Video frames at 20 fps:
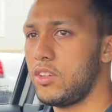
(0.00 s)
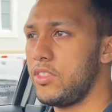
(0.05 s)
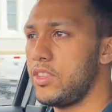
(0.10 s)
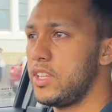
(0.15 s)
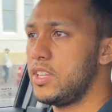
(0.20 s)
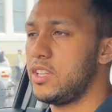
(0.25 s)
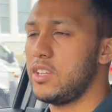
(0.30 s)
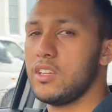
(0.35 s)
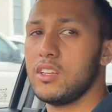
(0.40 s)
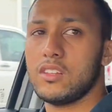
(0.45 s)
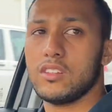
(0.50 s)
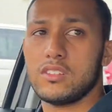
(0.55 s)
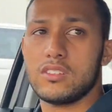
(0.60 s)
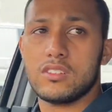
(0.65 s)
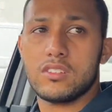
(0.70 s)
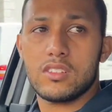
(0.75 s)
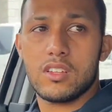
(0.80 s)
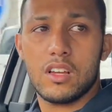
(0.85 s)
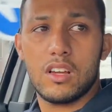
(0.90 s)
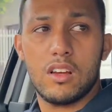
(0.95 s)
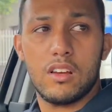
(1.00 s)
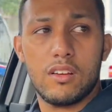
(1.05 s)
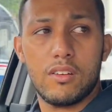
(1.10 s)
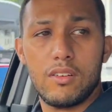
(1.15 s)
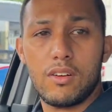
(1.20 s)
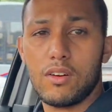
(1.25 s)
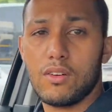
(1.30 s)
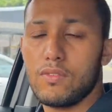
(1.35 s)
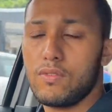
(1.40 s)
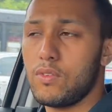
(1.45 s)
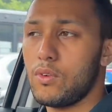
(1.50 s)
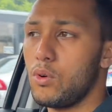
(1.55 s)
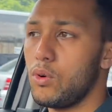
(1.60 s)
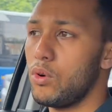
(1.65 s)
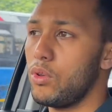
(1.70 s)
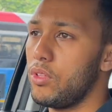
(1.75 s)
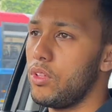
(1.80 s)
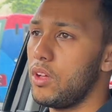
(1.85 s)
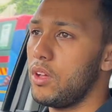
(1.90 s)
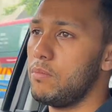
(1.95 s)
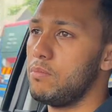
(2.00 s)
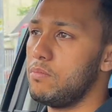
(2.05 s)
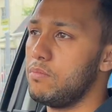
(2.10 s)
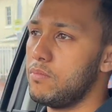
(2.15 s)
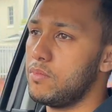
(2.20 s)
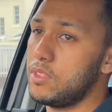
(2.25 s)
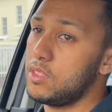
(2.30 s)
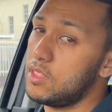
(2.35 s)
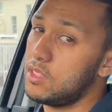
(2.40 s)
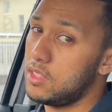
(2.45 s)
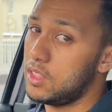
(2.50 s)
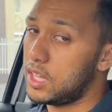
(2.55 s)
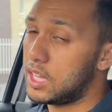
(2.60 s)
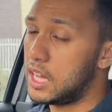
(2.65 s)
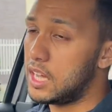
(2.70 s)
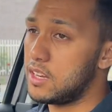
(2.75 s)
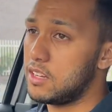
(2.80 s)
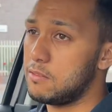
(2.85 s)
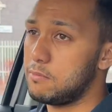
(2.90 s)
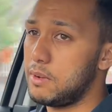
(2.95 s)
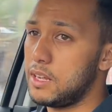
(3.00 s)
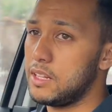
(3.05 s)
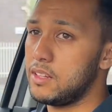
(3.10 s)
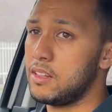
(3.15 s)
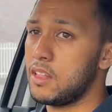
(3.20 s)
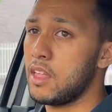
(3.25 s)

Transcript: deals for the current month.